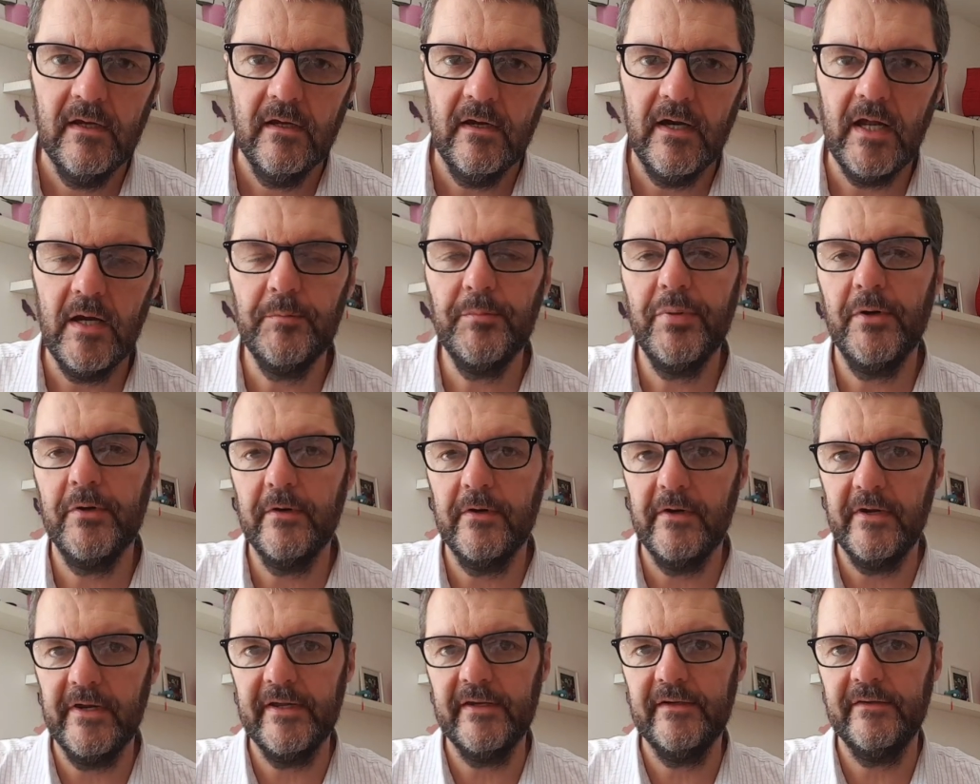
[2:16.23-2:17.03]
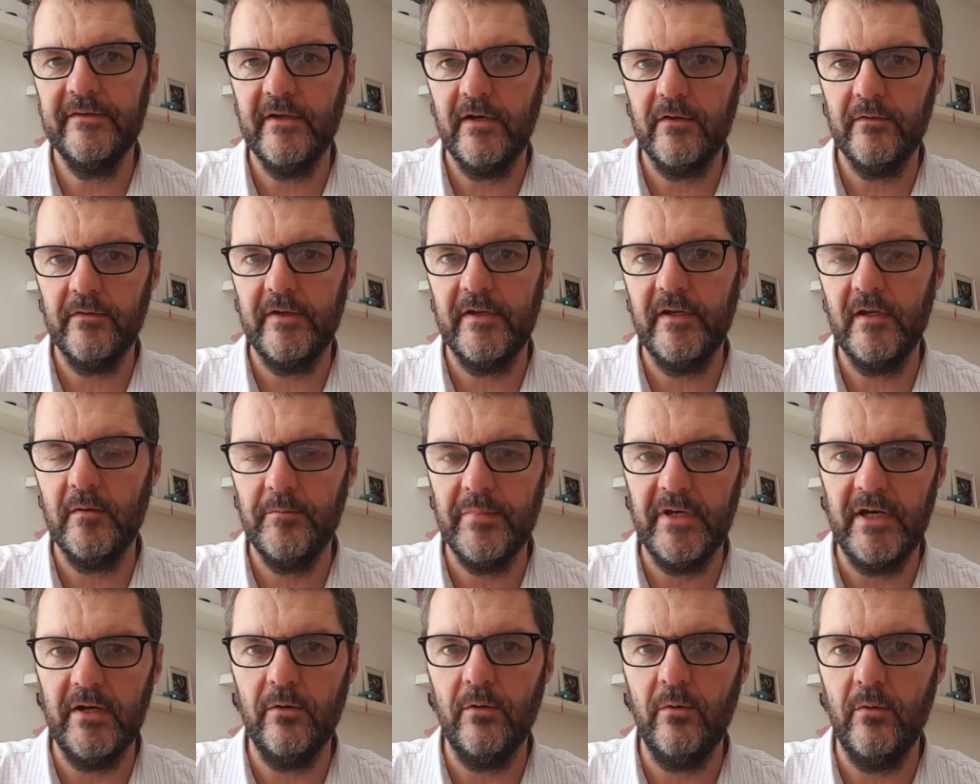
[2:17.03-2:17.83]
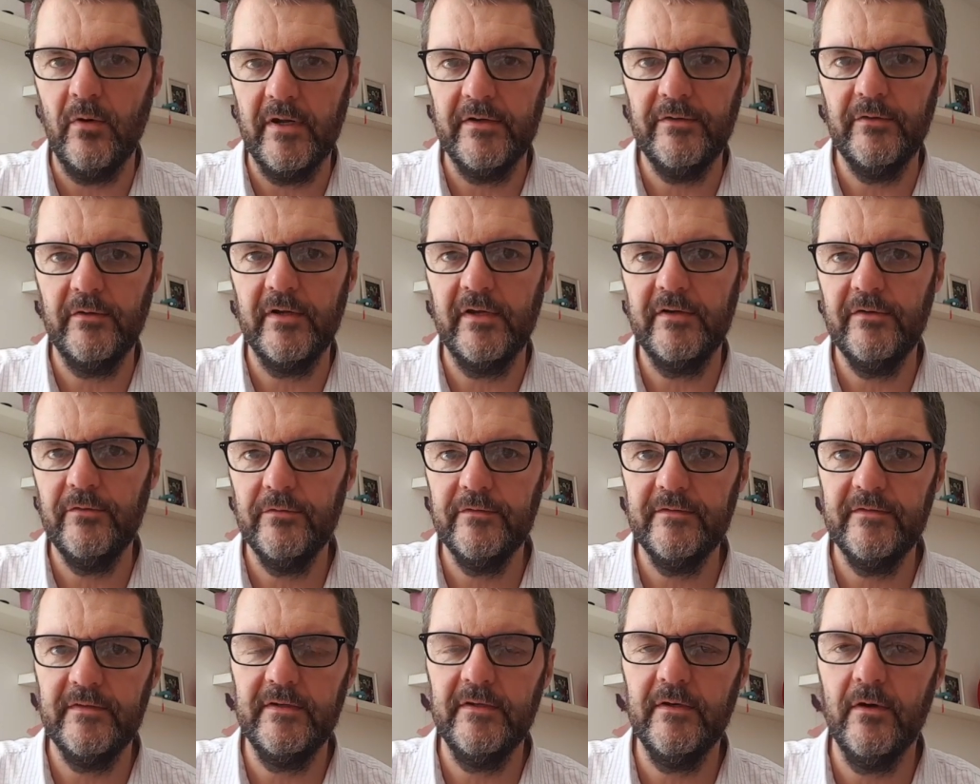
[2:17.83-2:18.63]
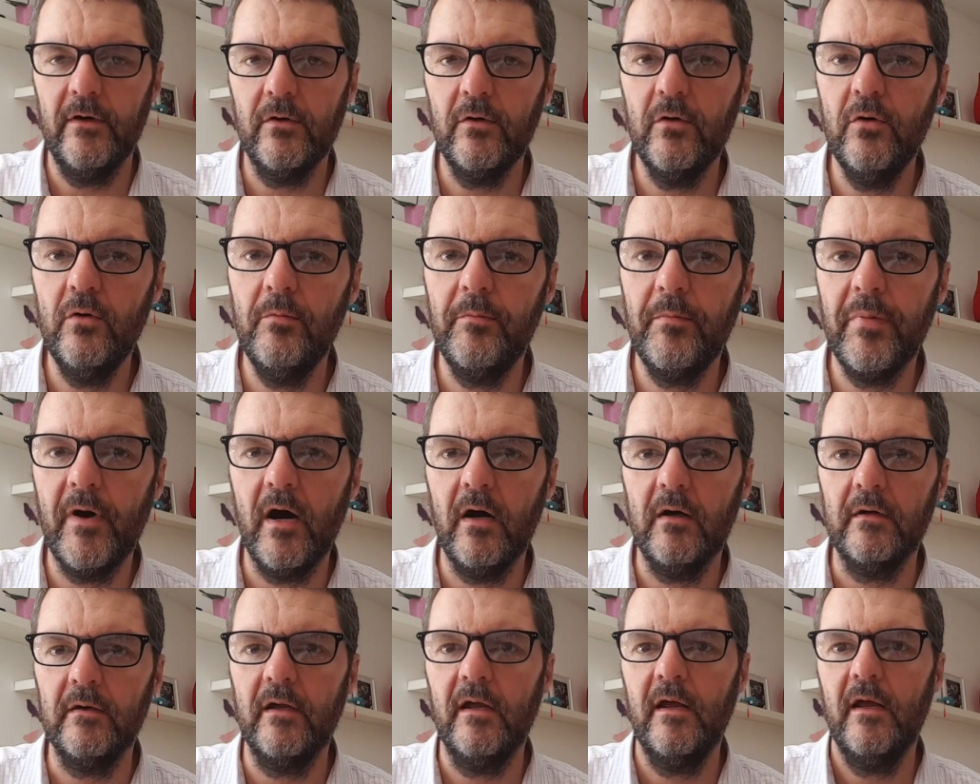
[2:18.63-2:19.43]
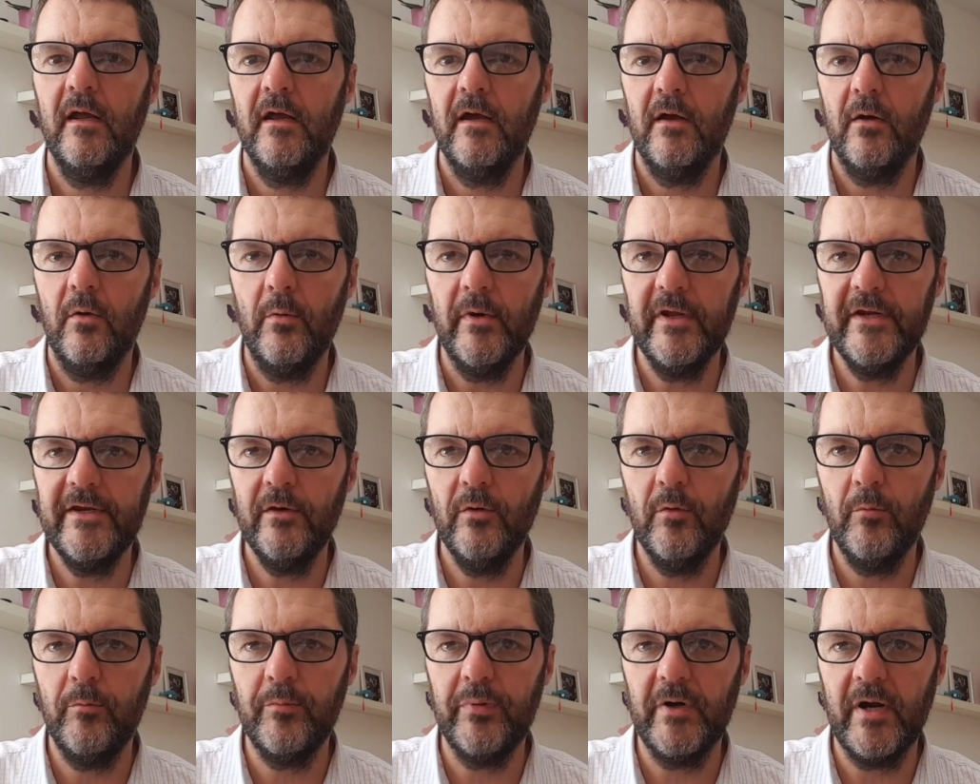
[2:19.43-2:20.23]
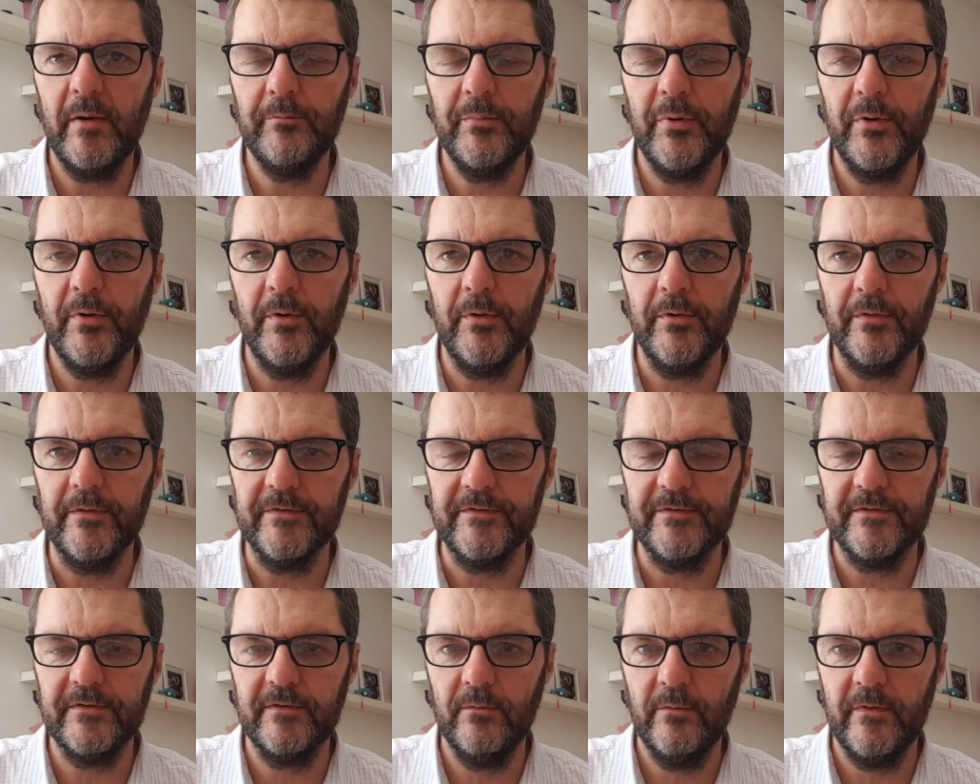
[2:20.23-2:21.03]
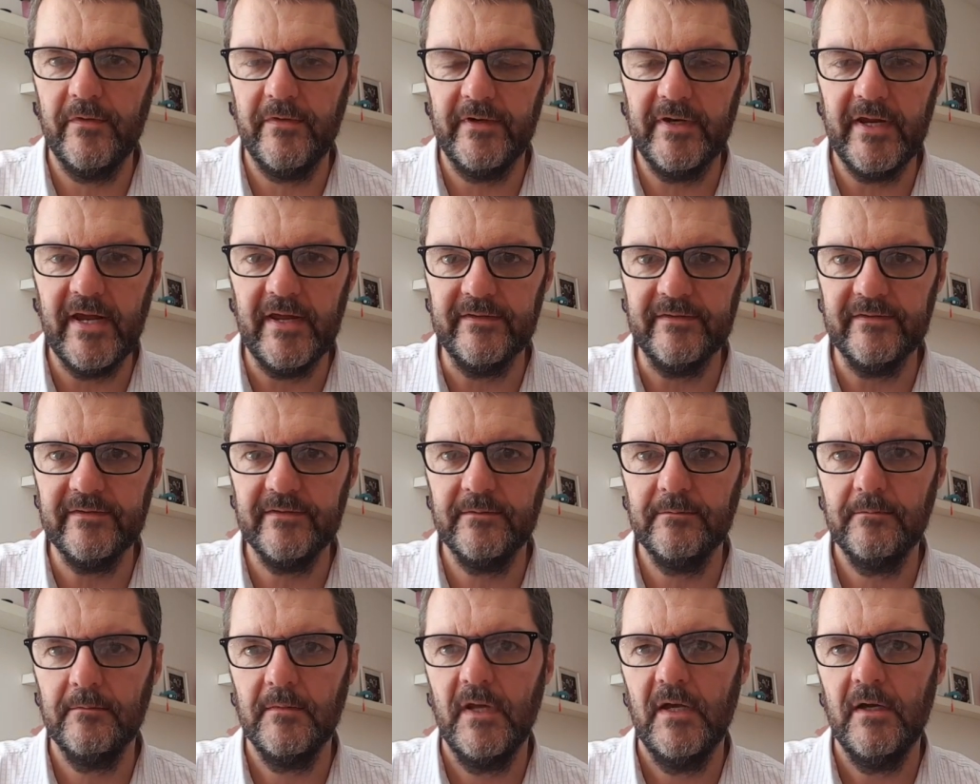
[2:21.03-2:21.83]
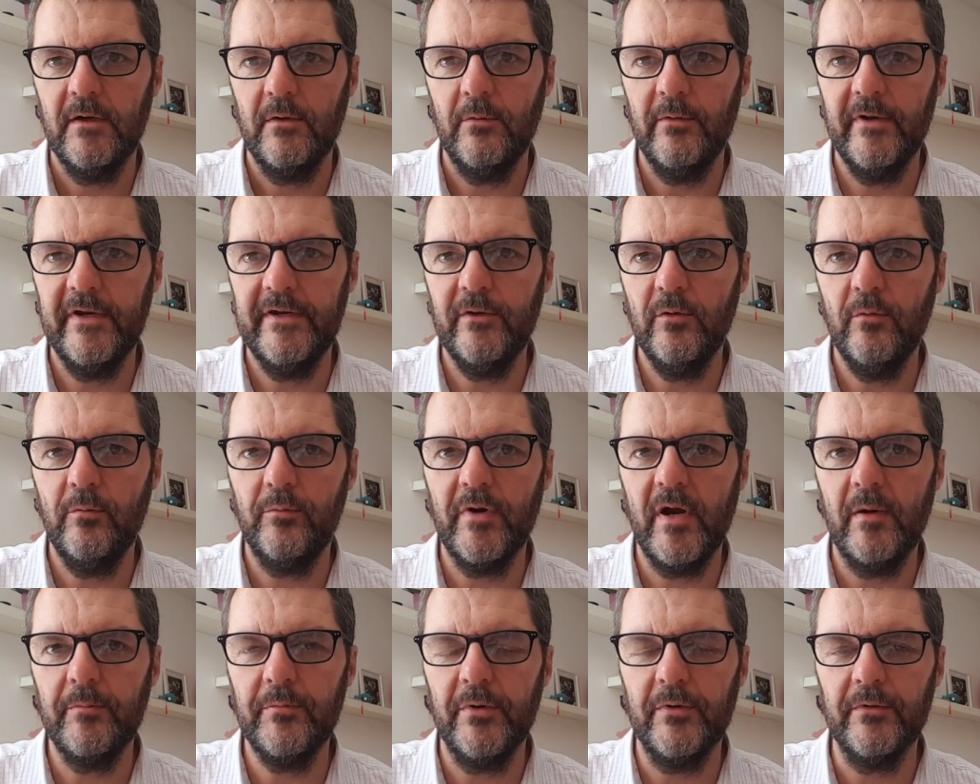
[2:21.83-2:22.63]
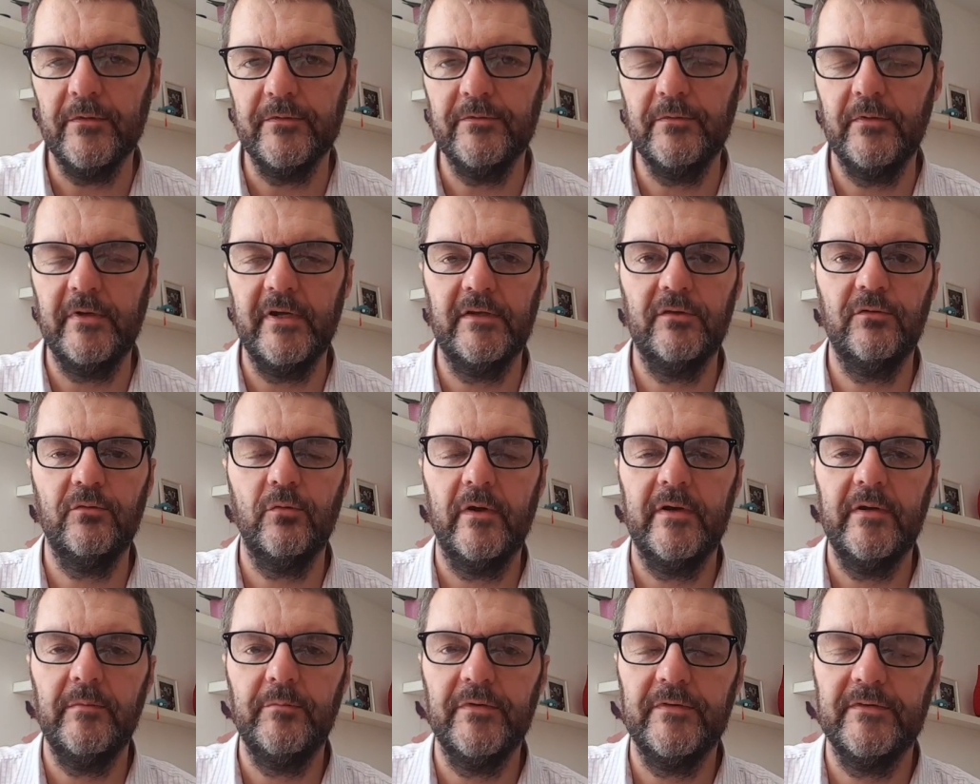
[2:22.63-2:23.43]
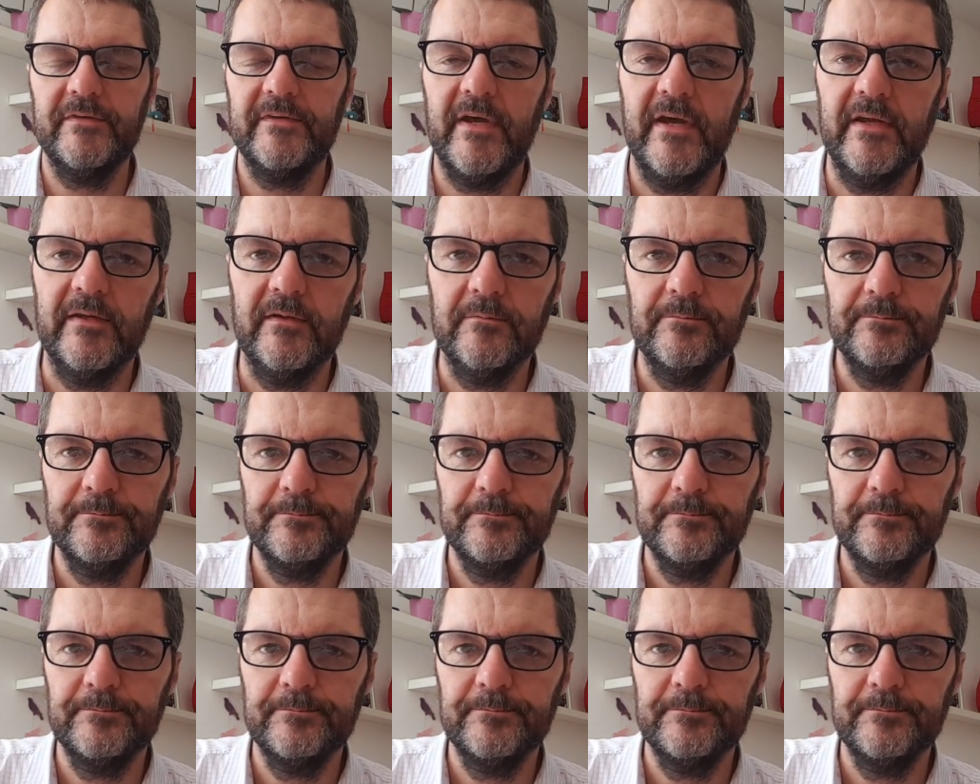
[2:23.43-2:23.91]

I'll put a link down here below and you can use the uh, coupon Radio Preppers with an S, Radio Preppers to get 20%.